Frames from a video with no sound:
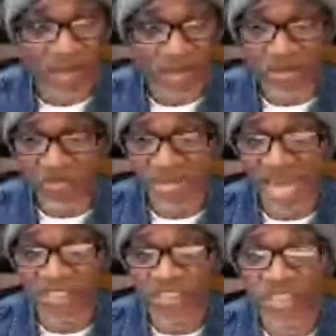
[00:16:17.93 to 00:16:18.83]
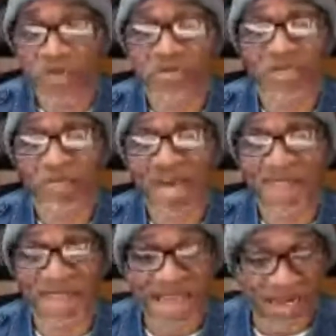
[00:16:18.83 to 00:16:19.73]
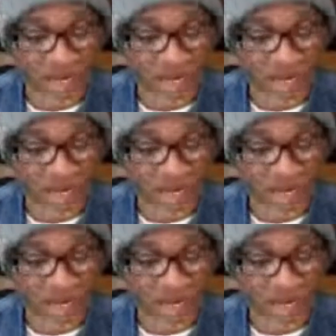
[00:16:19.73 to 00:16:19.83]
not certain about that.